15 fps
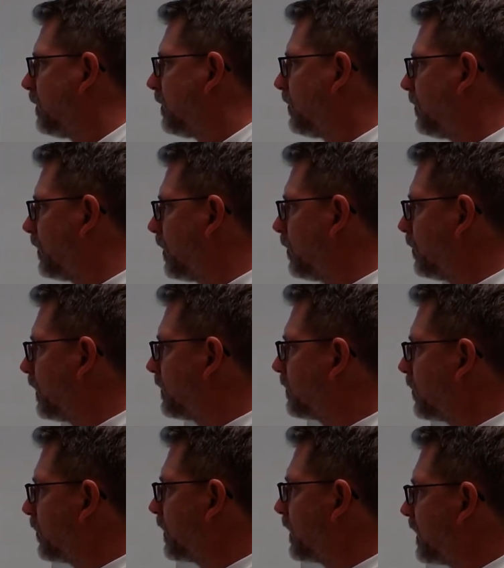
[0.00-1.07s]
So let's
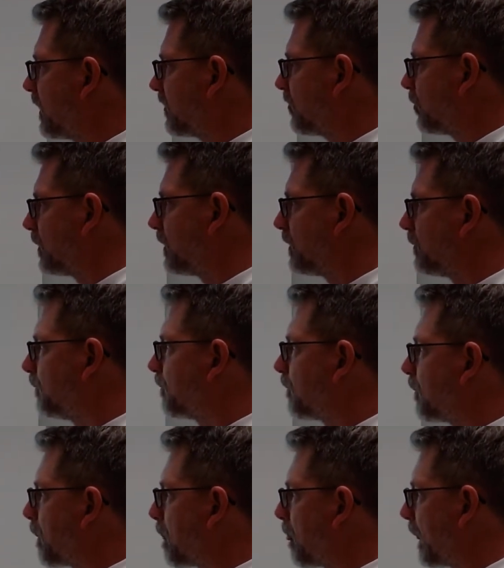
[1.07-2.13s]
go to the next one.
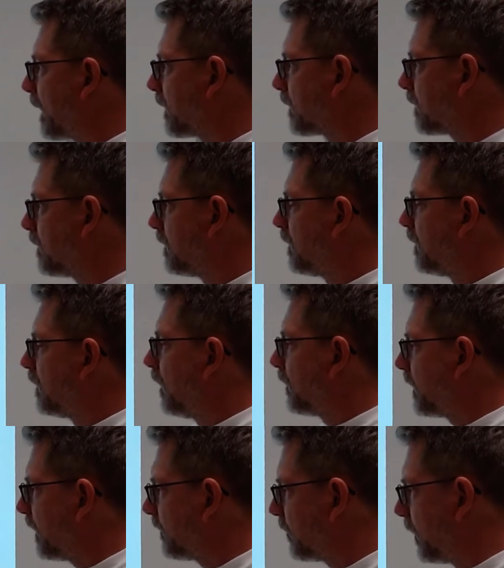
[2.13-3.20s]

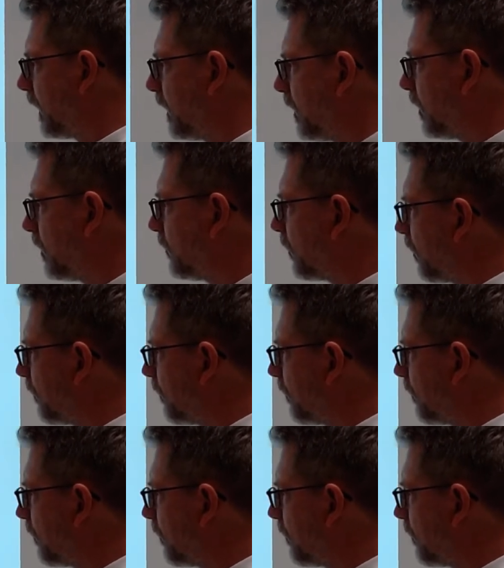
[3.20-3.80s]
Okay, so here's our